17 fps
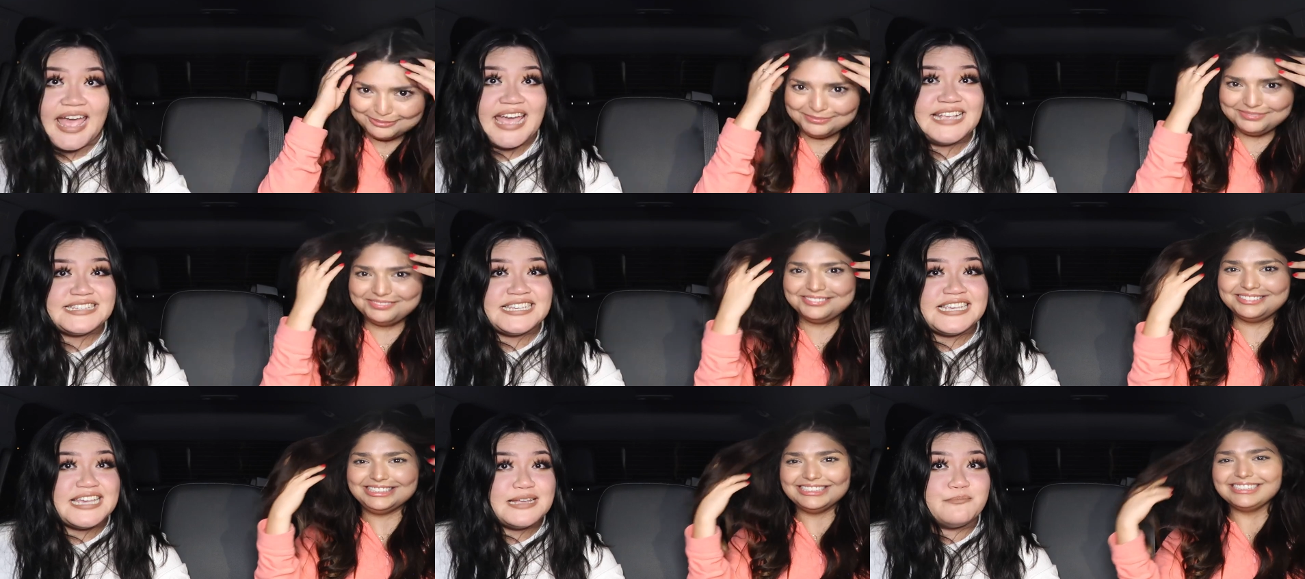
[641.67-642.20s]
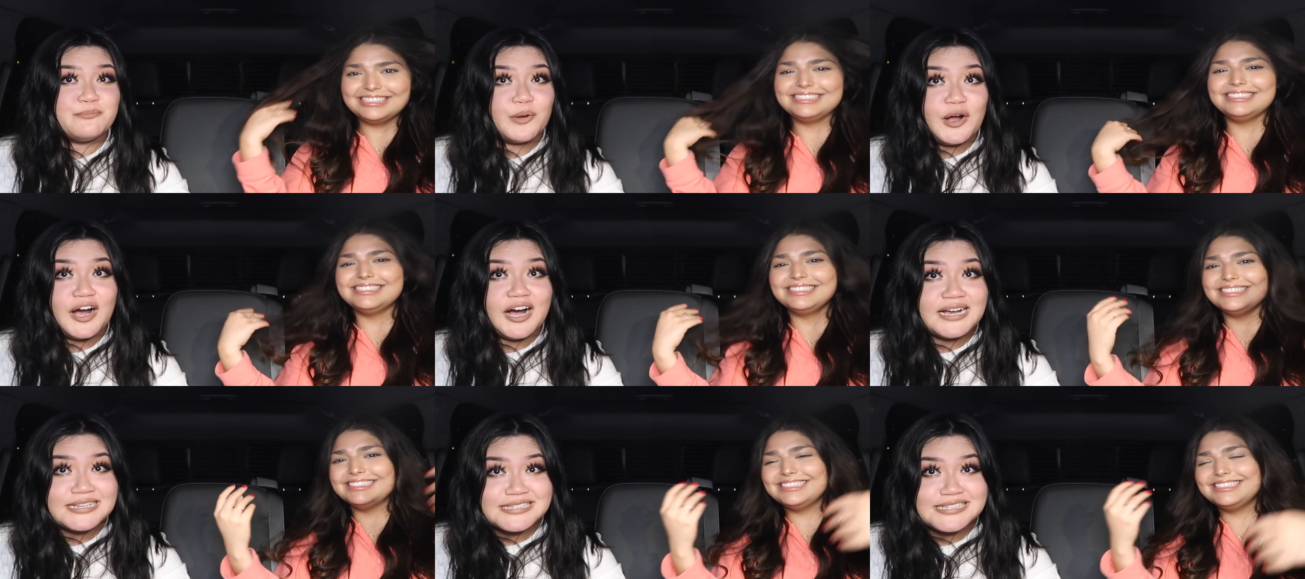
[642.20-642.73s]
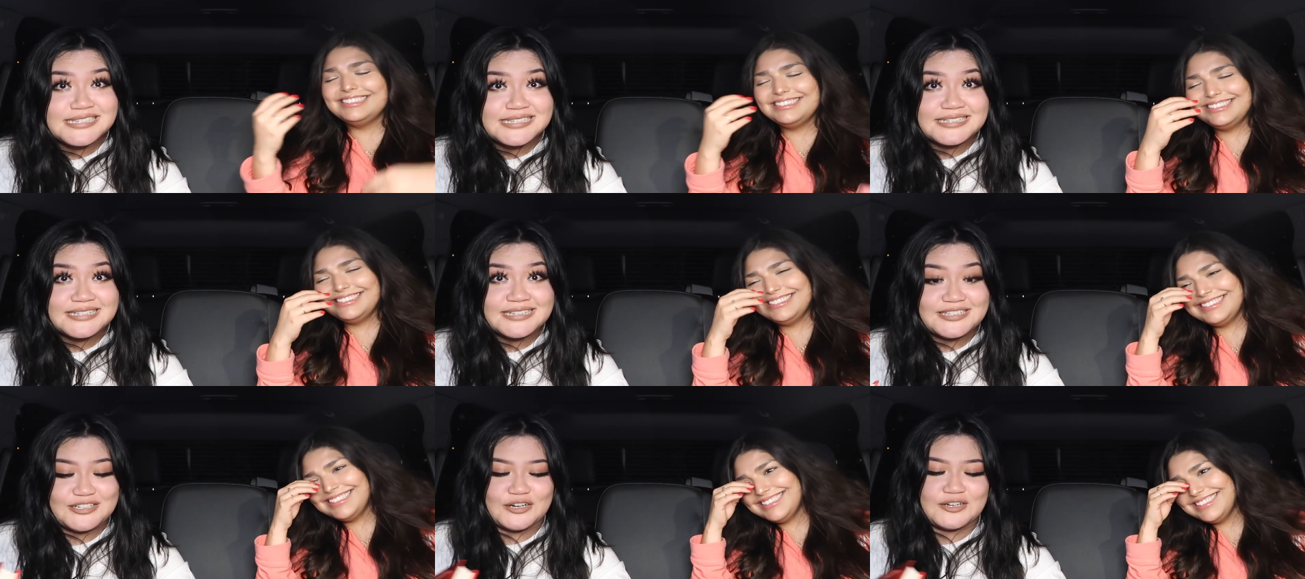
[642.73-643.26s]
Speaker 1: eighteen
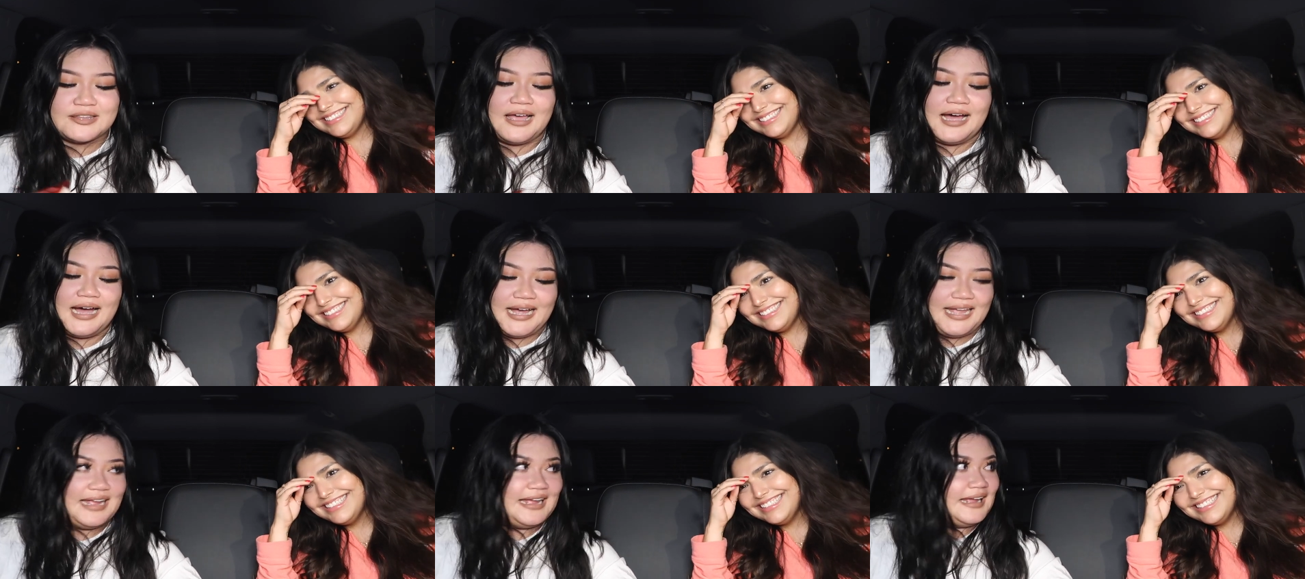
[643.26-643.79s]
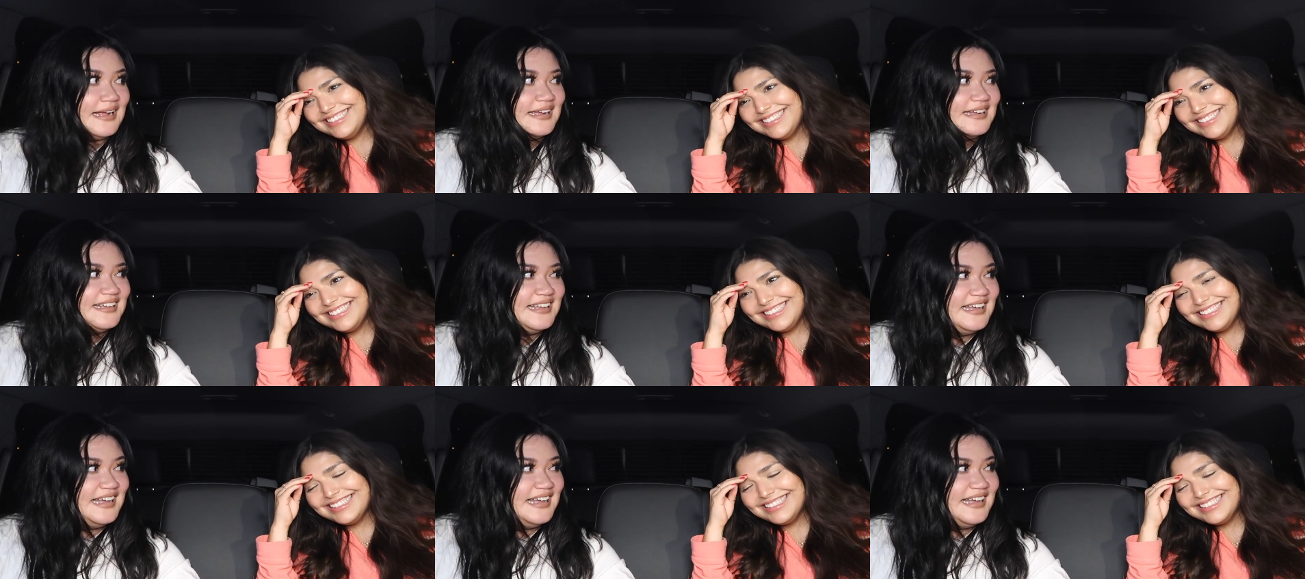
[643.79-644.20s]
books? You're lying.